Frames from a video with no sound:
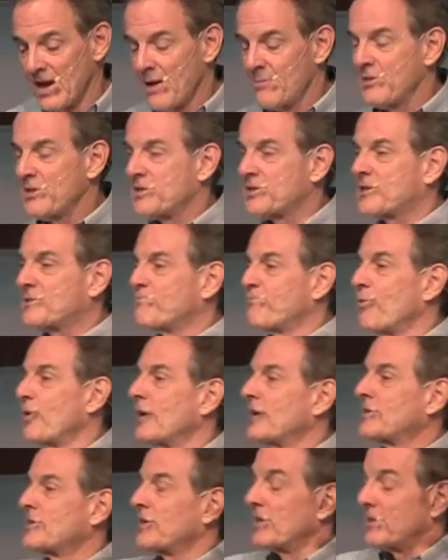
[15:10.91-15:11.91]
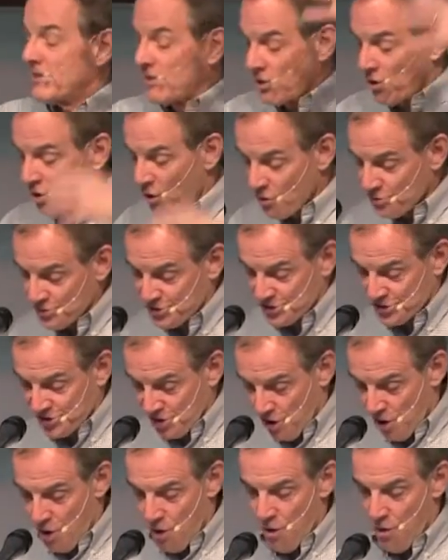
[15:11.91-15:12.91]
I mean, this brings it close
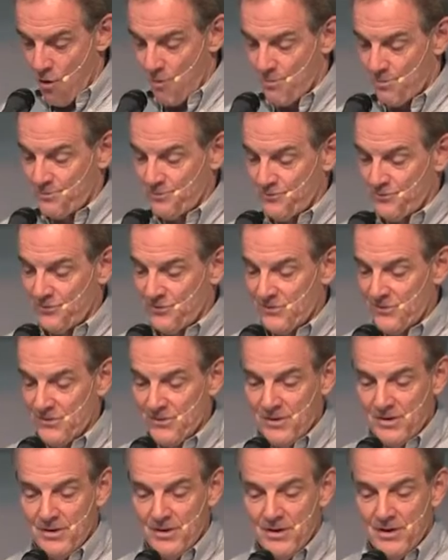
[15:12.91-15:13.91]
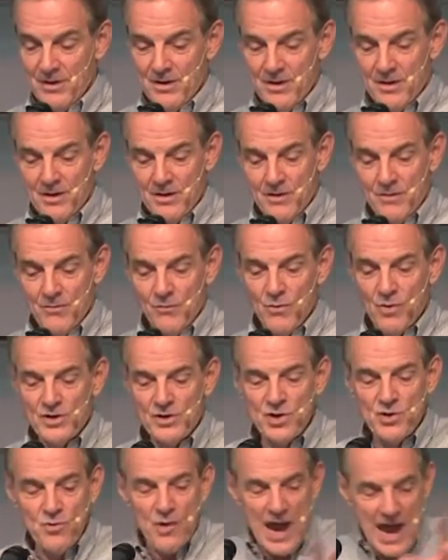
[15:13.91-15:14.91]
to home. When
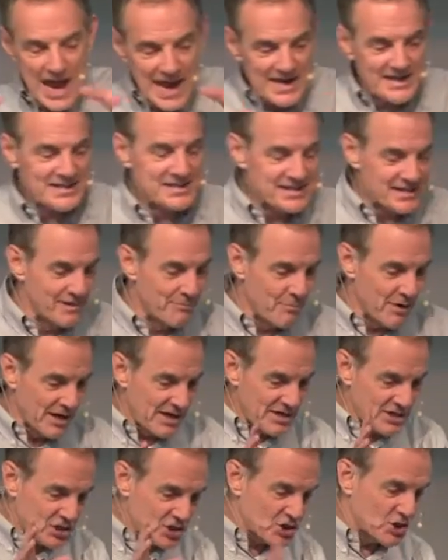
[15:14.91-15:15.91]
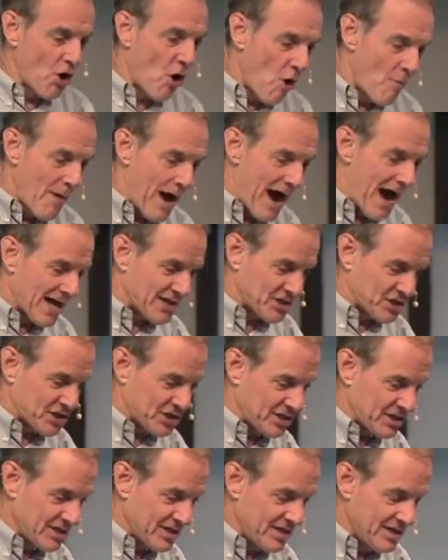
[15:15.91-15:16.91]
you hate somebody so
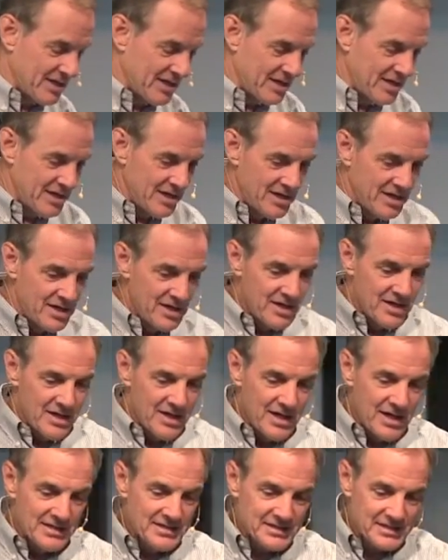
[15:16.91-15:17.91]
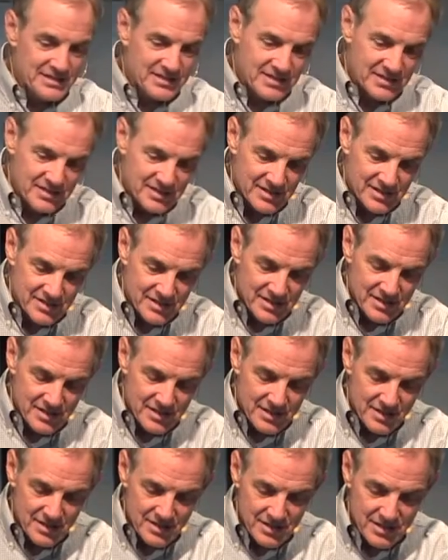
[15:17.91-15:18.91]
much, it's,
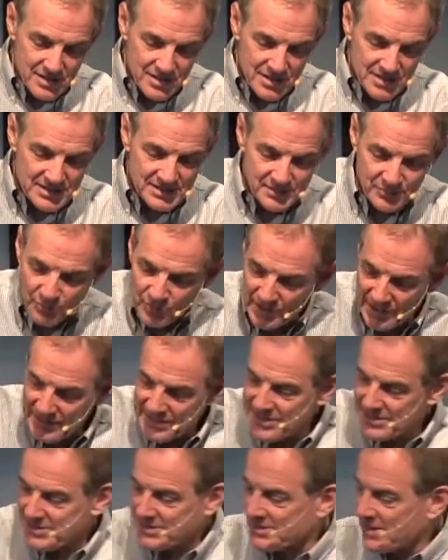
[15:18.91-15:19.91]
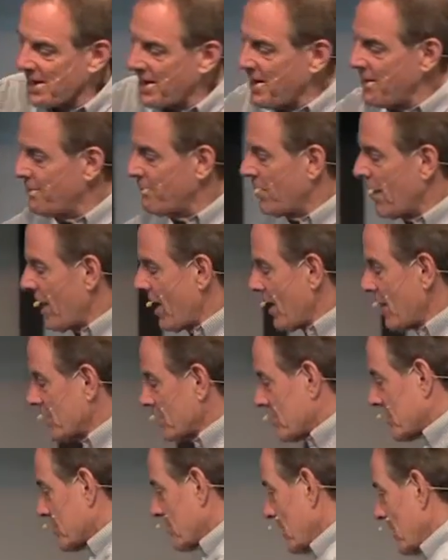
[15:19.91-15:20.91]
it's really the same
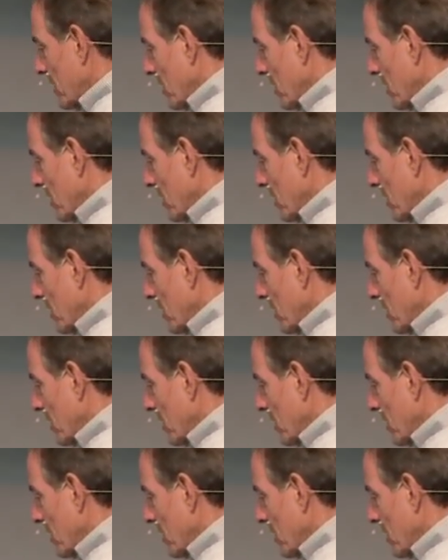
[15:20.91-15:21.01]
as